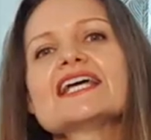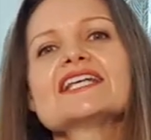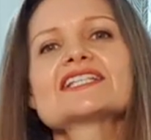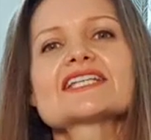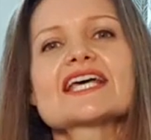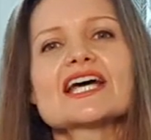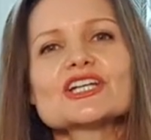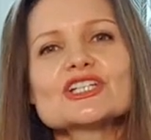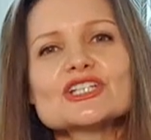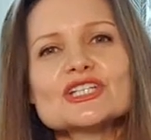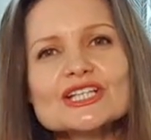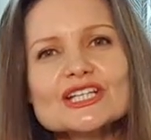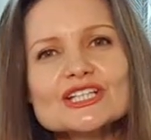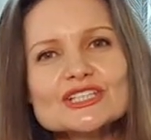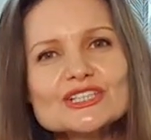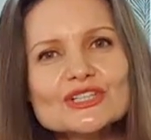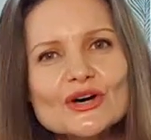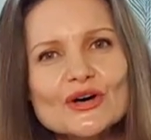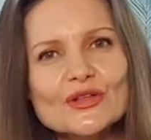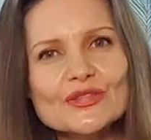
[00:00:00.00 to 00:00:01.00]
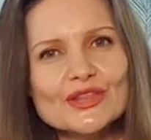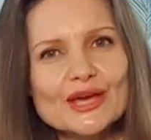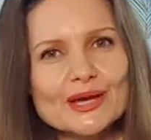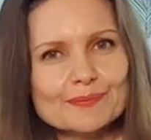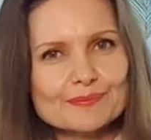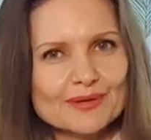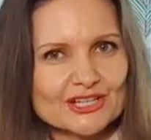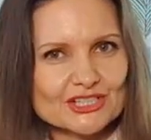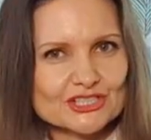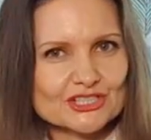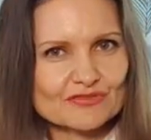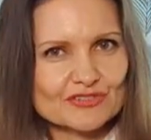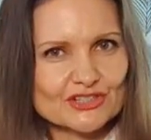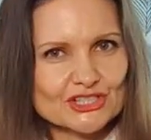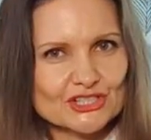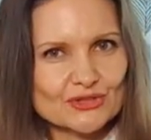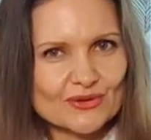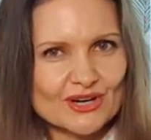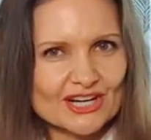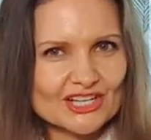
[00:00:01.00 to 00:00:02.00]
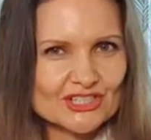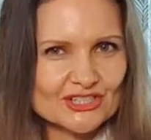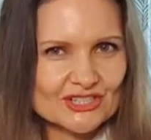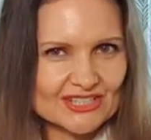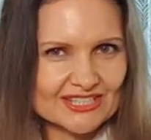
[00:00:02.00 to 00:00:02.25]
it's actually not that much of a stretch